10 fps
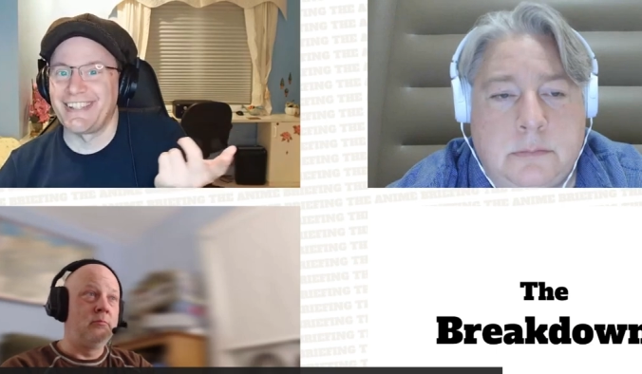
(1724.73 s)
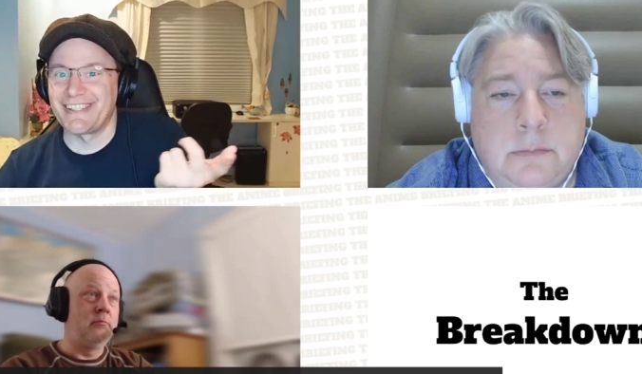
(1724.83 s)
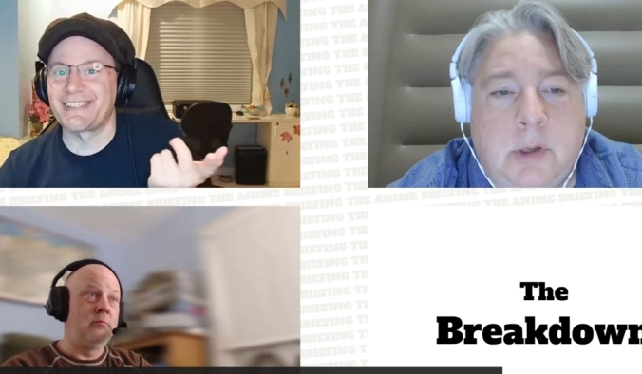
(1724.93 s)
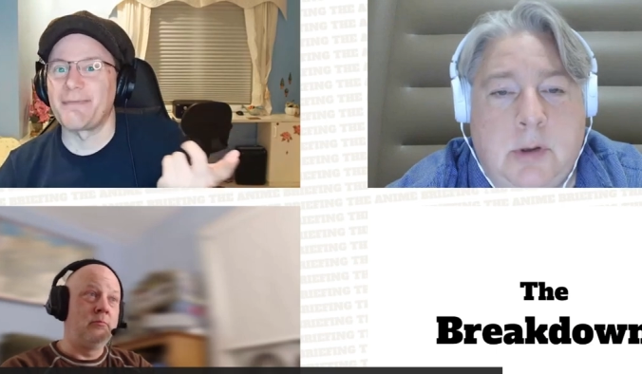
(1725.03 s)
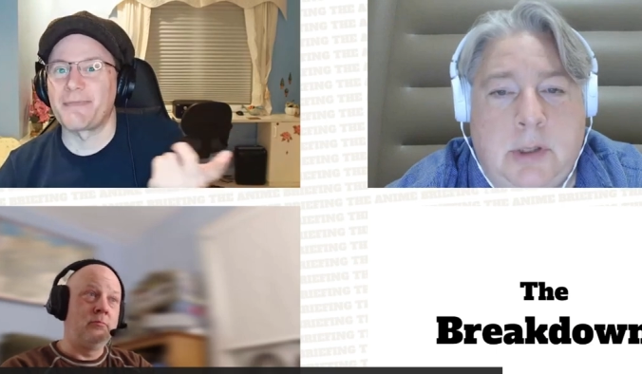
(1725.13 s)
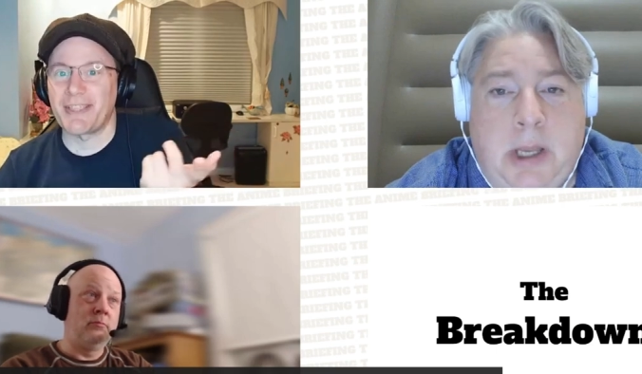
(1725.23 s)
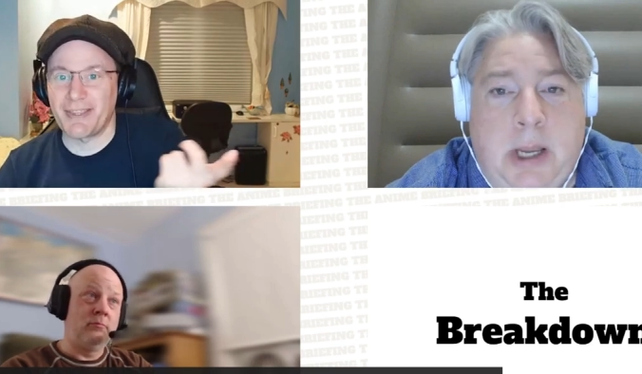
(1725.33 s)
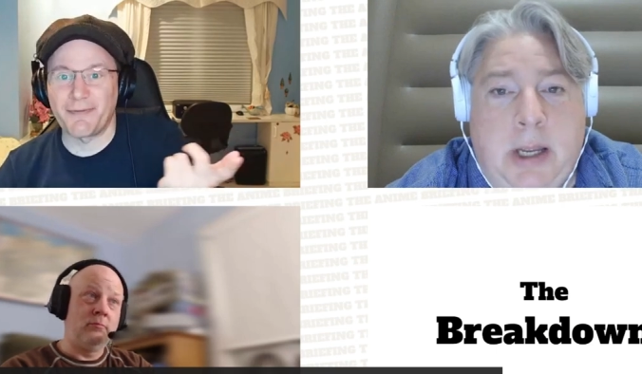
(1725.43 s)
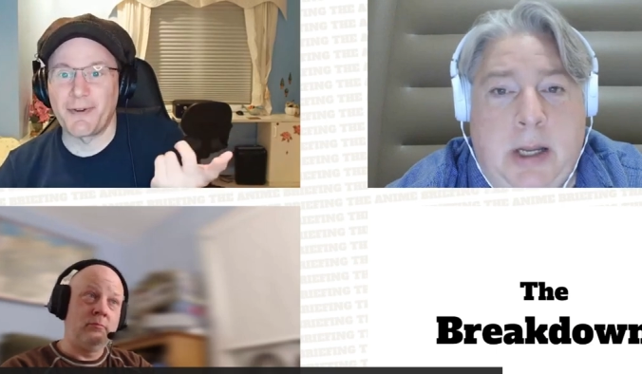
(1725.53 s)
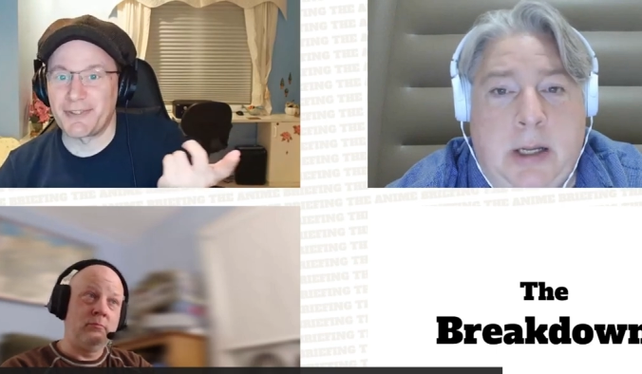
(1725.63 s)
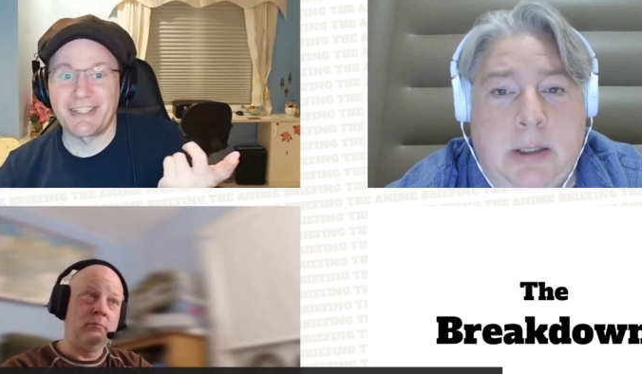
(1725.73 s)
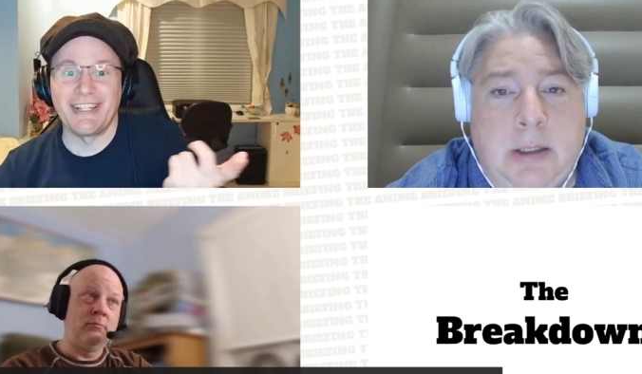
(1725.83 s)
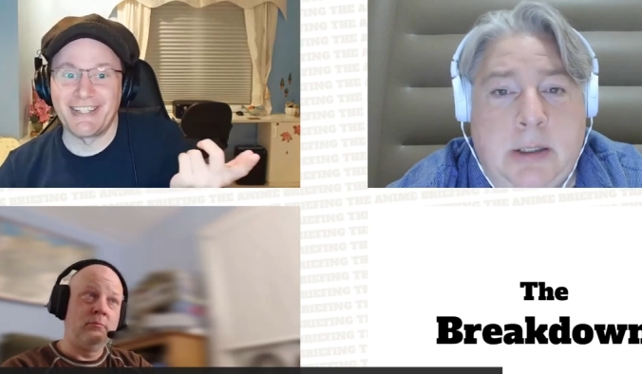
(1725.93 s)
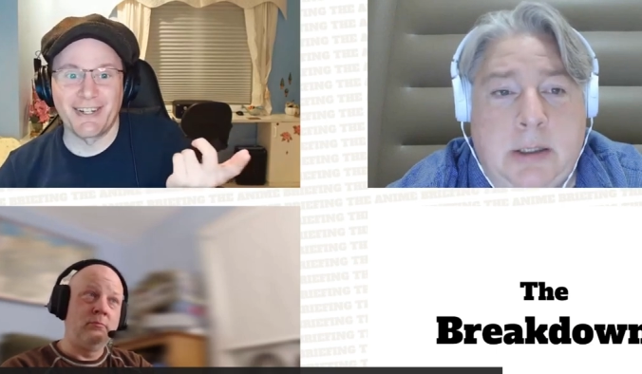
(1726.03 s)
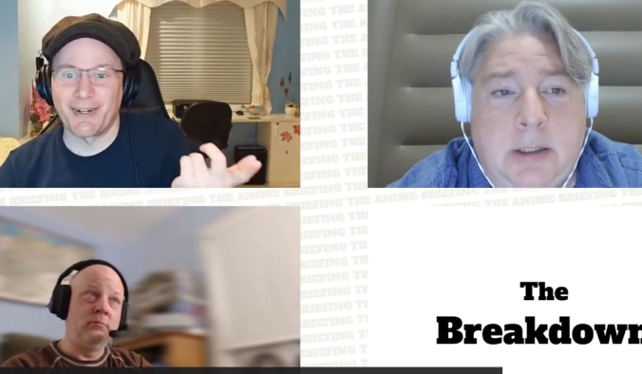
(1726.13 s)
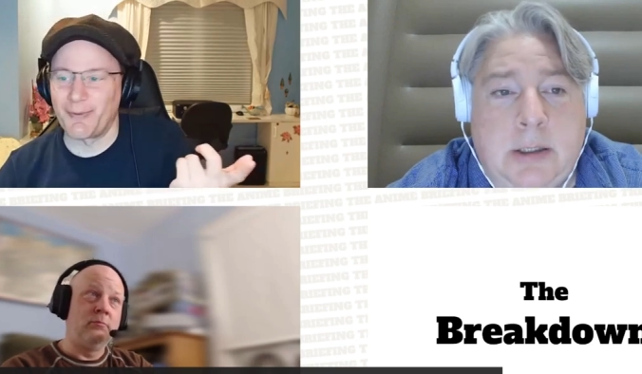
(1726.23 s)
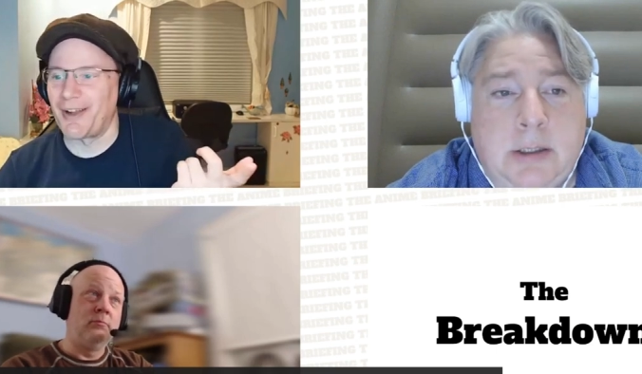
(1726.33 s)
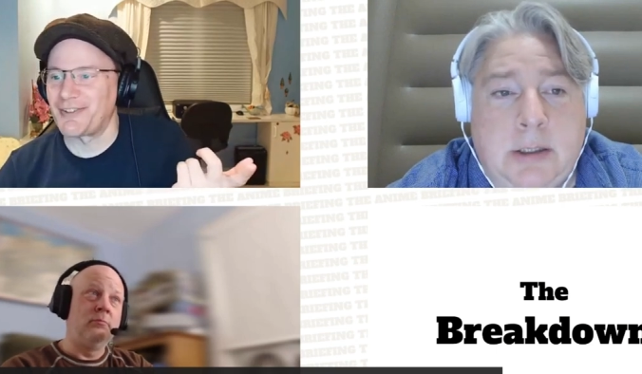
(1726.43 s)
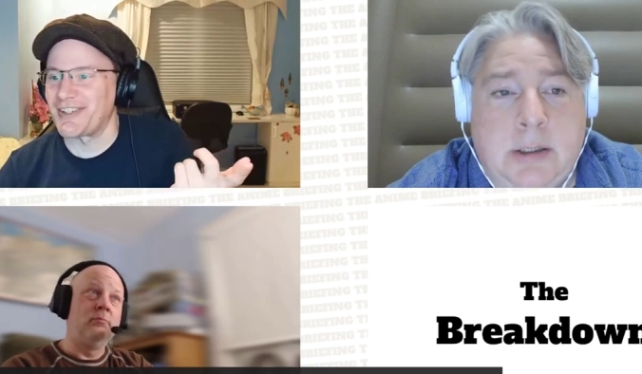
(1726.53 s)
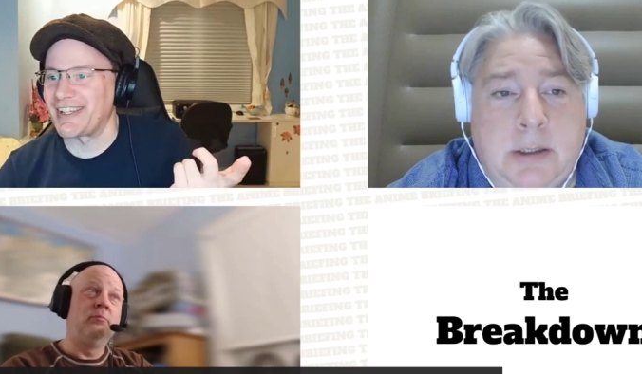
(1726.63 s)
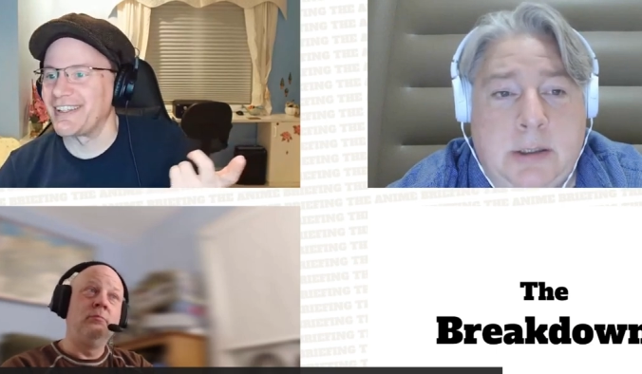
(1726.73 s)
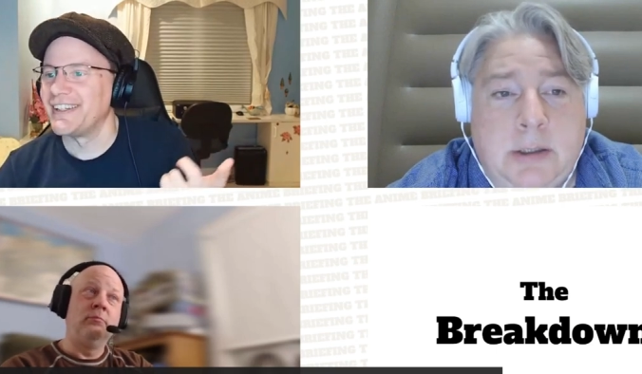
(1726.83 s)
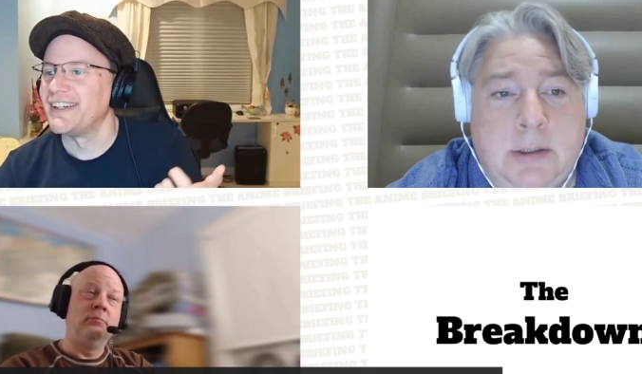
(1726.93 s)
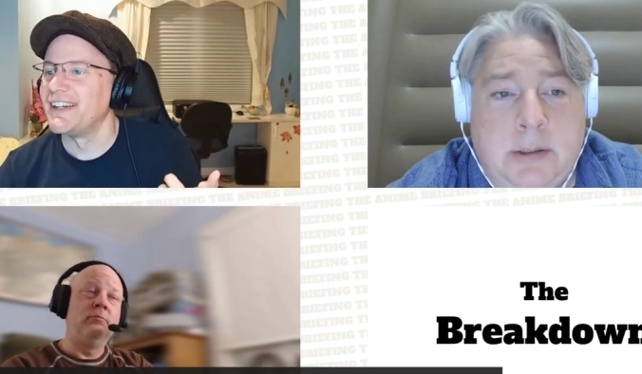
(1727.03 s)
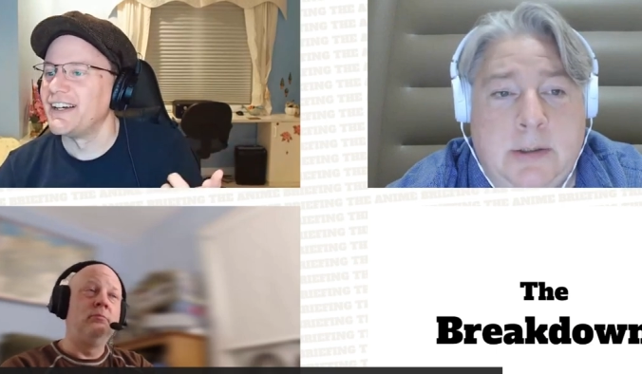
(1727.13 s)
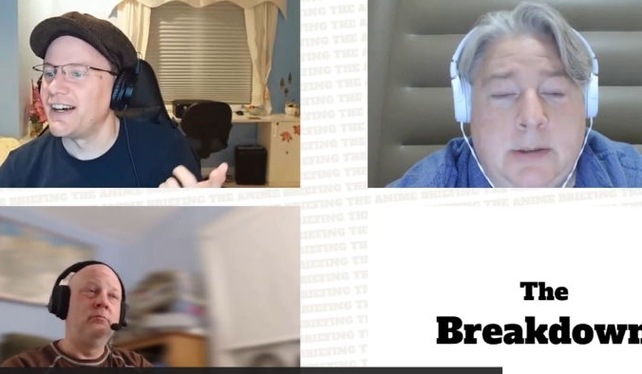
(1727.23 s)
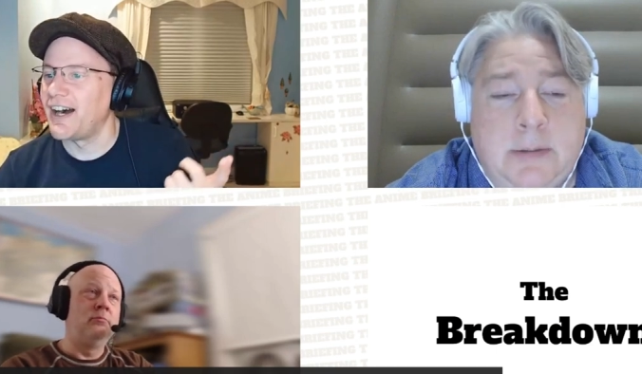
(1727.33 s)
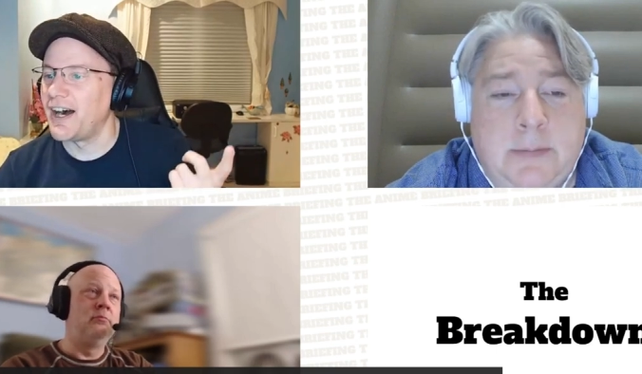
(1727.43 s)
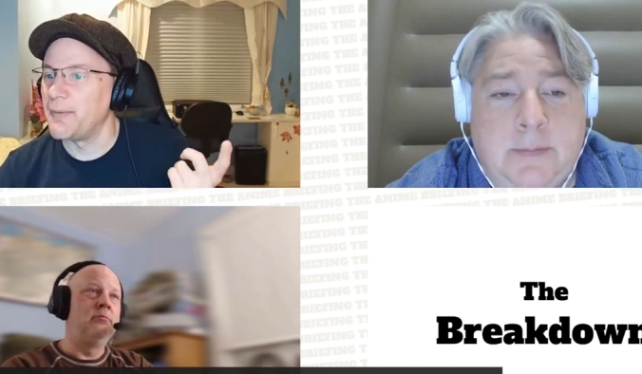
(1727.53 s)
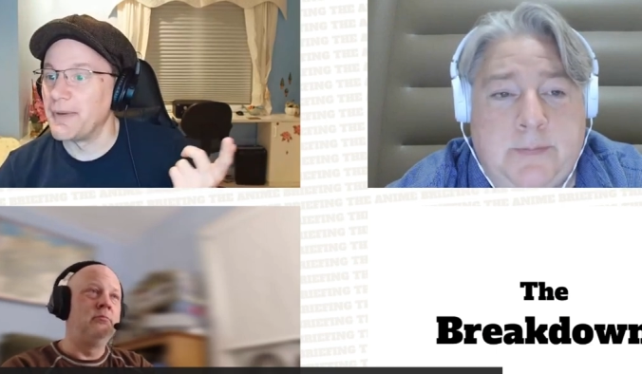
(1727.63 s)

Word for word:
Speaker 1: is something yeah. that folks in India are watching, um,